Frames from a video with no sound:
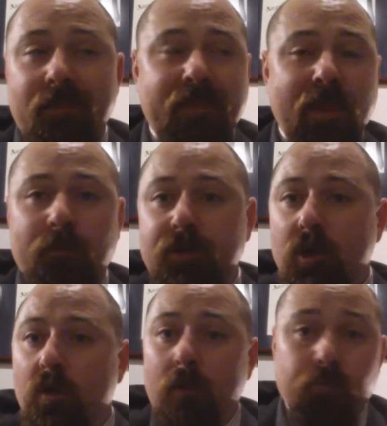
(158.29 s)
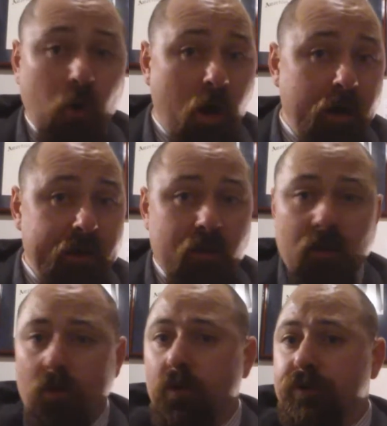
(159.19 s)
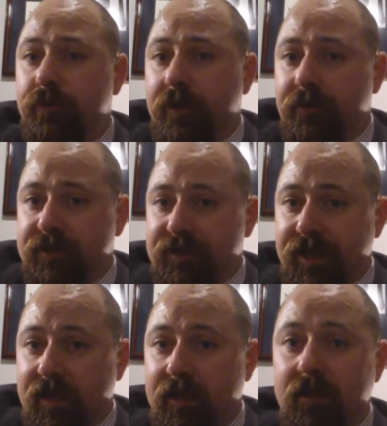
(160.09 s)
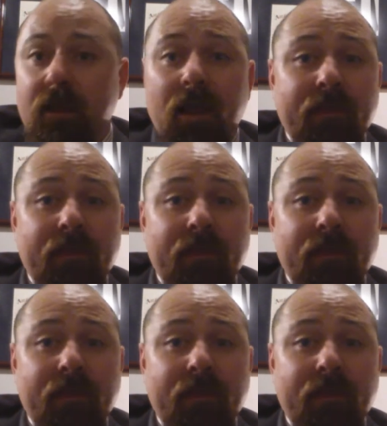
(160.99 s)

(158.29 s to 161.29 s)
they would go abroad or to another state,